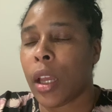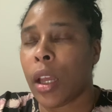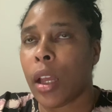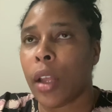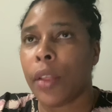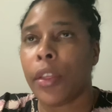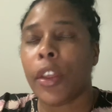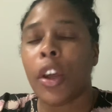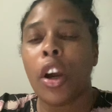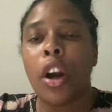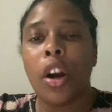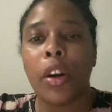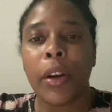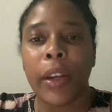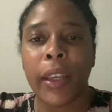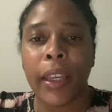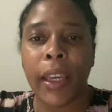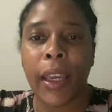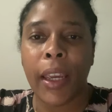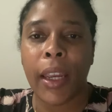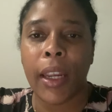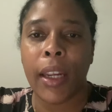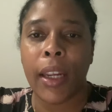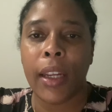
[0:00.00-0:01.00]
the
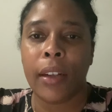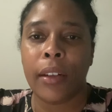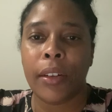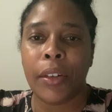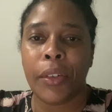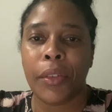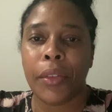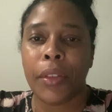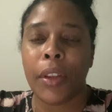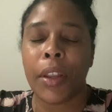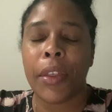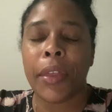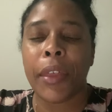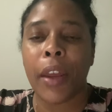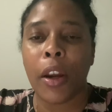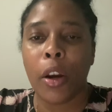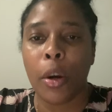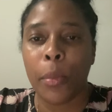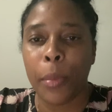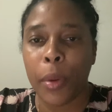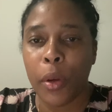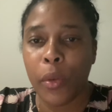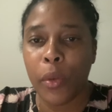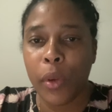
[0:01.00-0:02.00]
hurricane, the
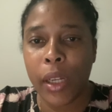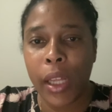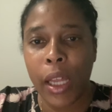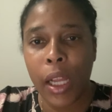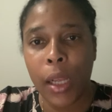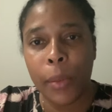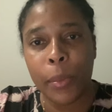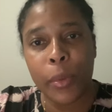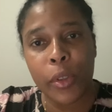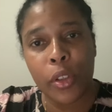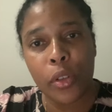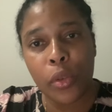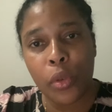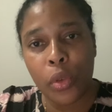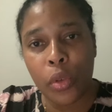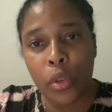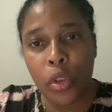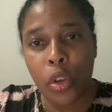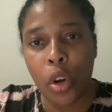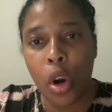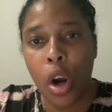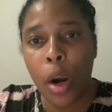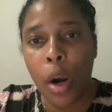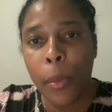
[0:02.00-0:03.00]
therapy will help to
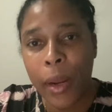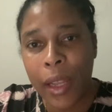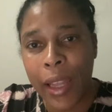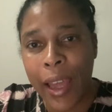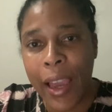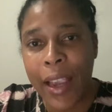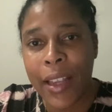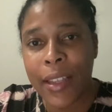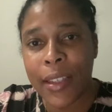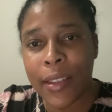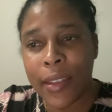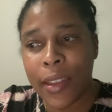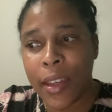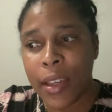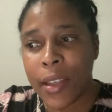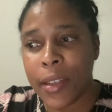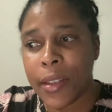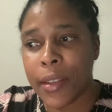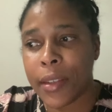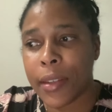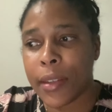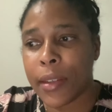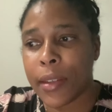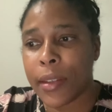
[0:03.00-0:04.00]
normalize
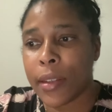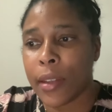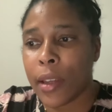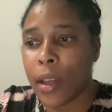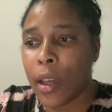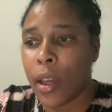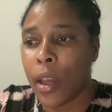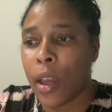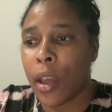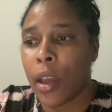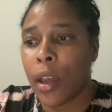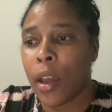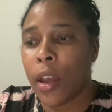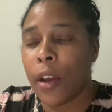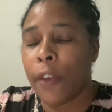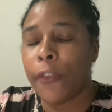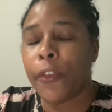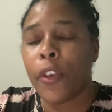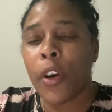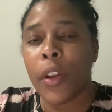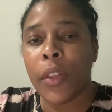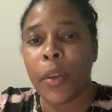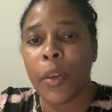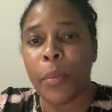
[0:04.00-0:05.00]
this
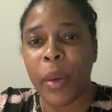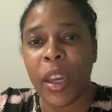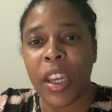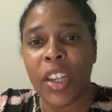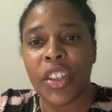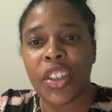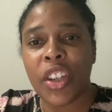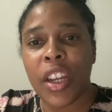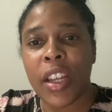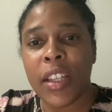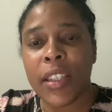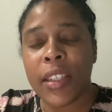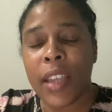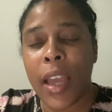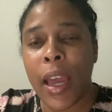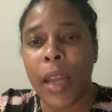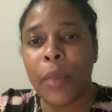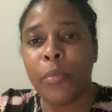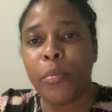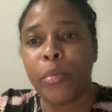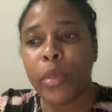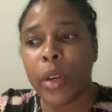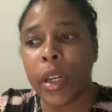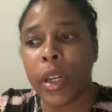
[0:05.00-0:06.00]
for the patient
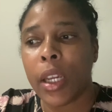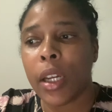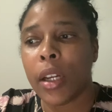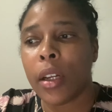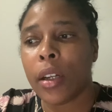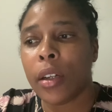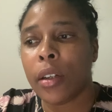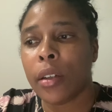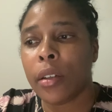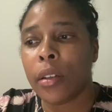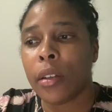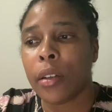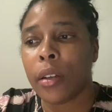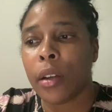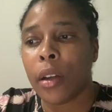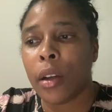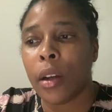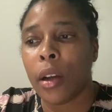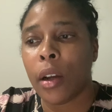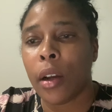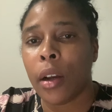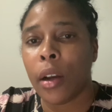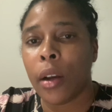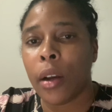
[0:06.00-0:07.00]
and bring
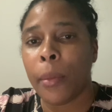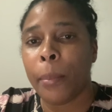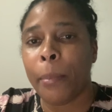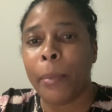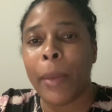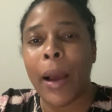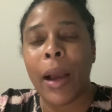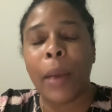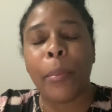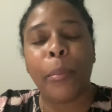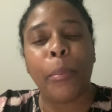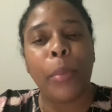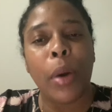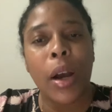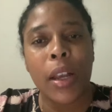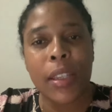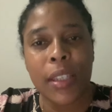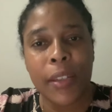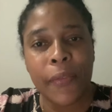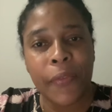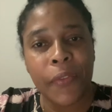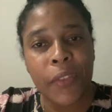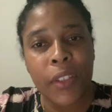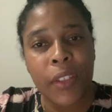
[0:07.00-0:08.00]
back
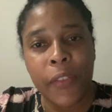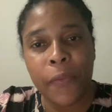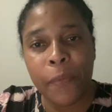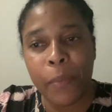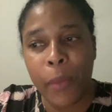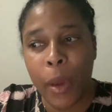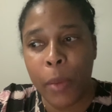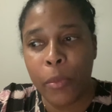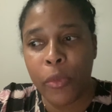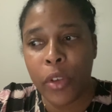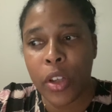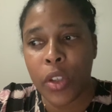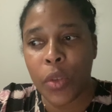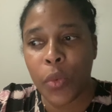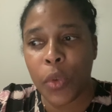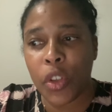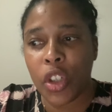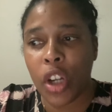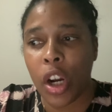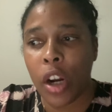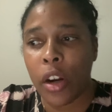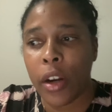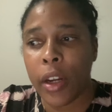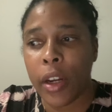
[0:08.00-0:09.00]
positive memories
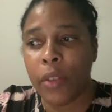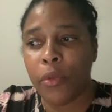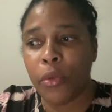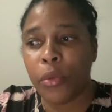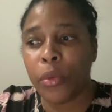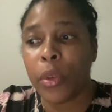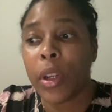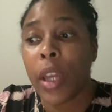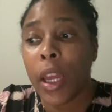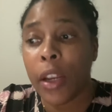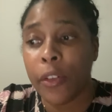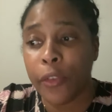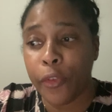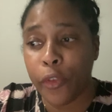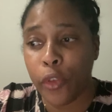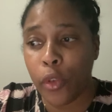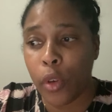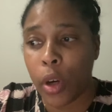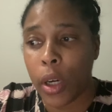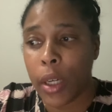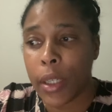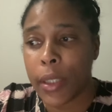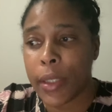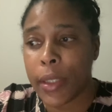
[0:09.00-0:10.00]
which are
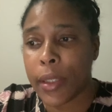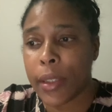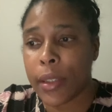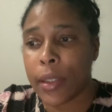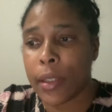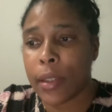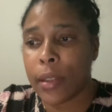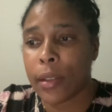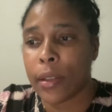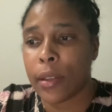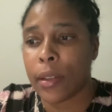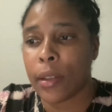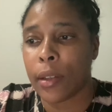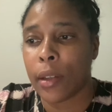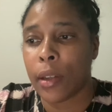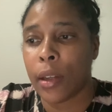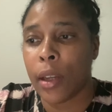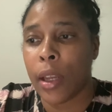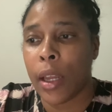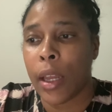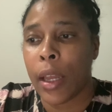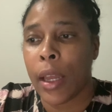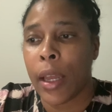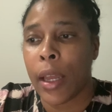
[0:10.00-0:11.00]
reinforced.
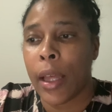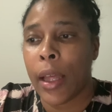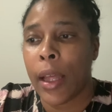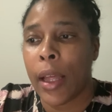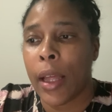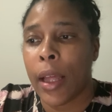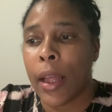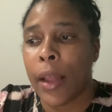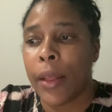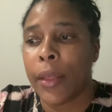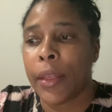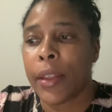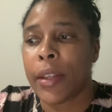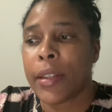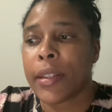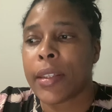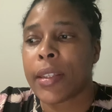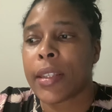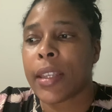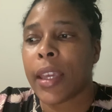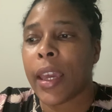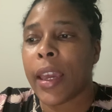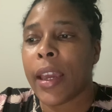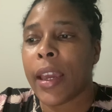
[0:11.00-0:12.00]
The
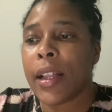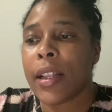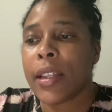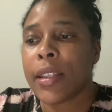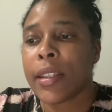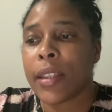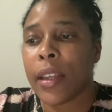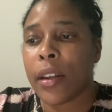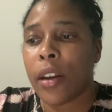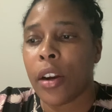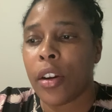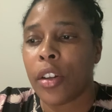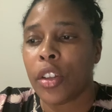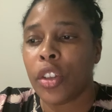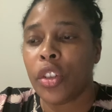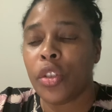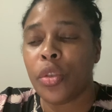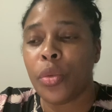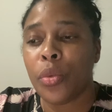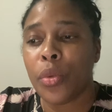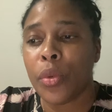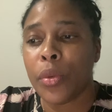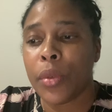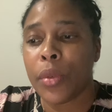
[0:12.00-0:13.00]
scales that are
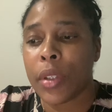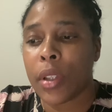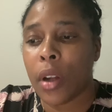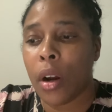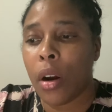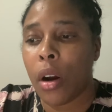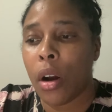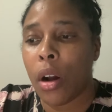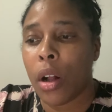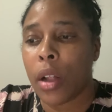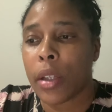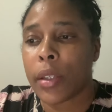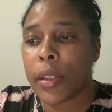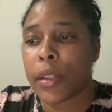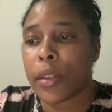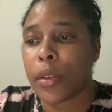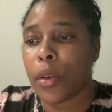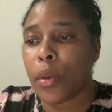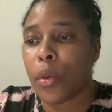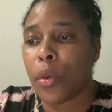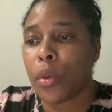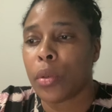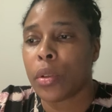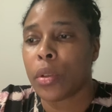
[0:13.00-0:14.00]
used are
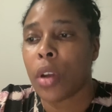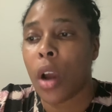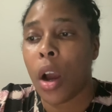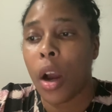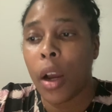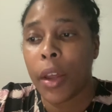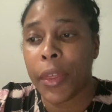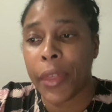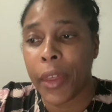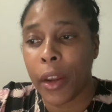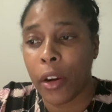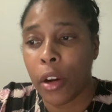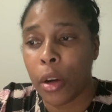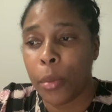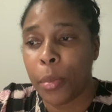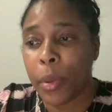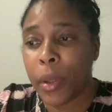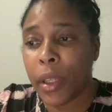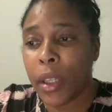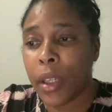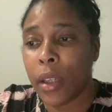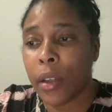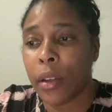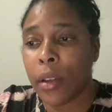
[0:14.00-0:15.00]
also talk
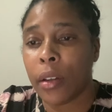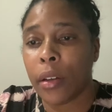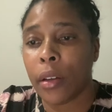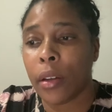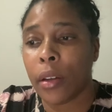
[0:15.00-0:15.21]
therapy.